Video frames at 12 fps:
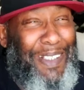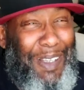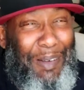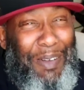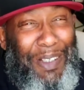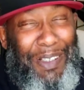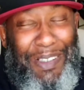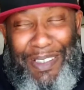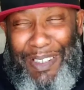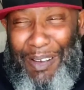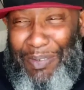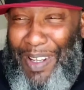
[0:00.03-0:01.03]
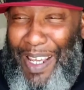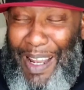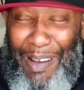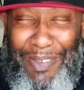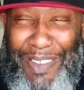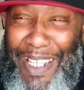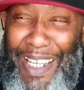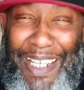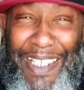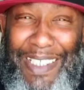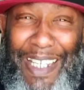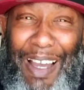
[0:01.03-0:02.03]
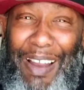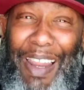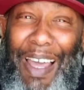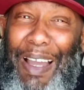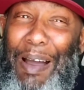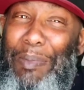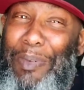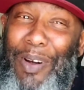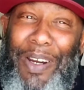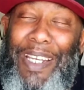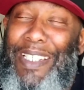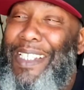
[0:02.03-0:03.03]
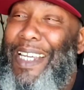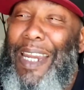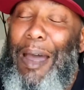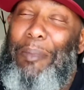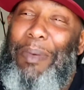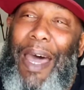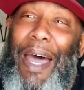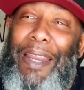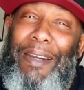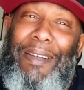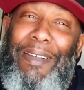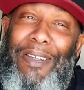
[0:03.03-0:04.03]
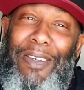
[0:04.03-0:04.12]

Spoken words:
some of the stuff that I'm saying sound like I'm crazy, and I'm not.